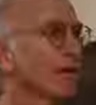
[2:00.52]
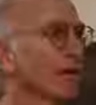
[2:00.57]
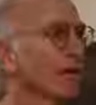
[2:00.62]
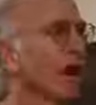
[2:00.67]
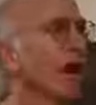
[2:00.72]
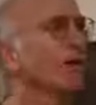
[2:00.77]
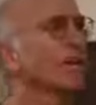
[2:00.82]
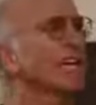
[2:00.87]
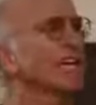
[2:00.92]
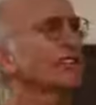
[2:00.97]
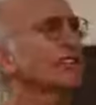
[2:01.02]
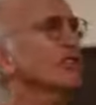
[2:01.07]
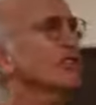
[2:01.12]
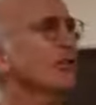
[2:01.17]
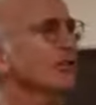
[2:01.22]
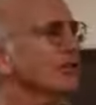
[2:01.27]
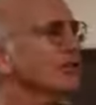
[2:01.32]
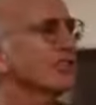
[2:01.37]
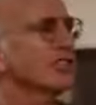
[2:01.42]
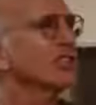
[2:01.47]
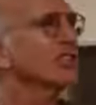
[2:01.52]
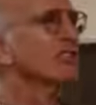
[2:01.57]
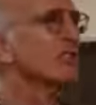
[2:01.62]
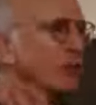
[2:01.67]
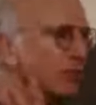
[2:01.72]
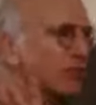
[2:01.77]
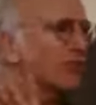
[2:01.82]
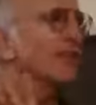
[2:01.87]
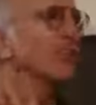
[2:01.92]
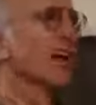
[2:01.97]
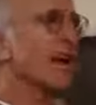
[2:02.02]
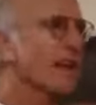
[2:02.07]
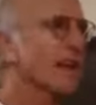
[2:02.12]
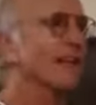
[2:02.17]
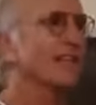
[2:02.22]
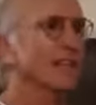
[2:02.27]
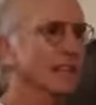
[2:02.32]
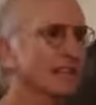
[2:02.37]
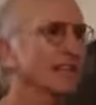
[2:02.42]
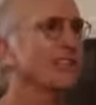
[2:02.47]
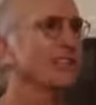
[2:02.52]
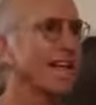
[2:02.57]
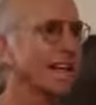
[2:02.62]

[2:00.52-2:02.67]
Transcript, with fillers: Okay, so you're you're denying this. Is that